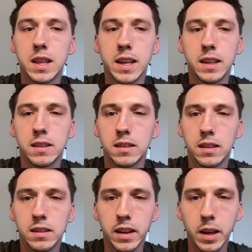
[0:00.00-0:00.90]
This
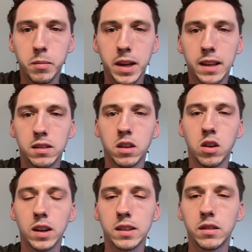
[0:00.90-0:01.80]
team gets a
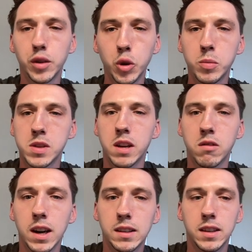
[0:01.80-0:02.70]
92%
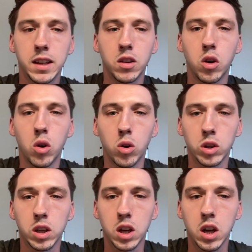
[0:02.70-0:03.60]
rating
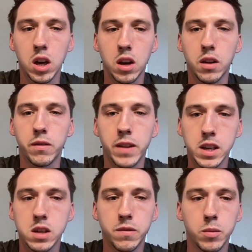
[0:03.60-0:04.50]
on
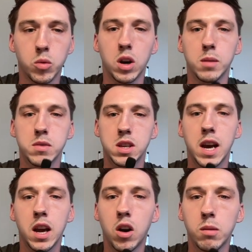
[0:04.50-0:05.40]
Fantasy Football Hub's
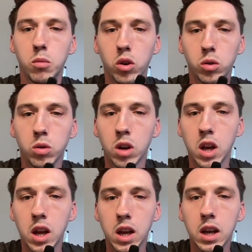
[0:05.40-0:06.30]
AI model.
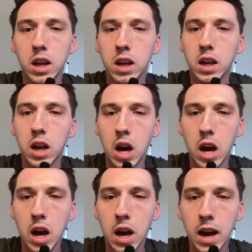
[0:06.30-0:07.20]

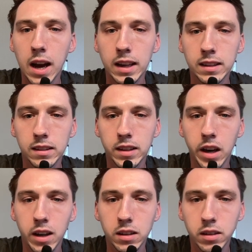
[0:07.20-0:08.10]
And
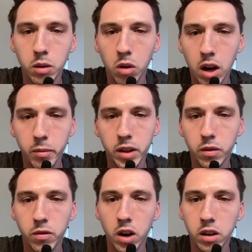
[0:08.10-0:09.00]
yeah, I can see why. I mean, the
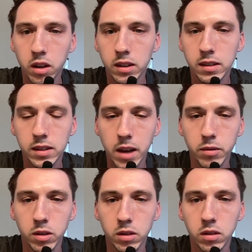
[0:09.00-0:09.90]
front
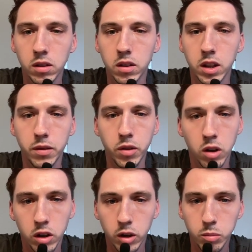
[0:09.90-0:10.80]
seven, if you
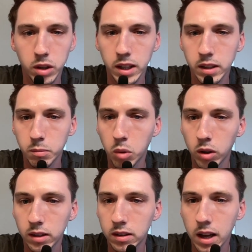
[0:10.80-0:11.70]
look at the predicted
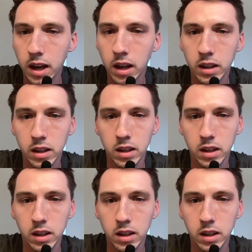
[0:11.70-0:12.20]
points there,